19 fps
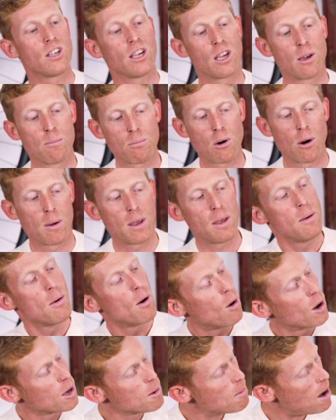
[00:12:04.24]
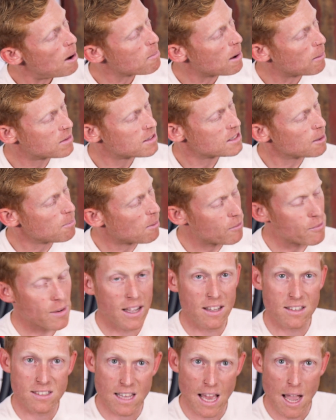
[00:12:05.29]
So you can probably, well, you might be able to see my
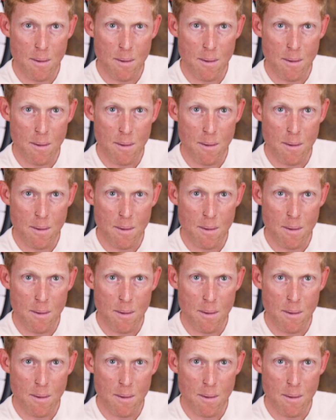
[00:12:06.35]
fingers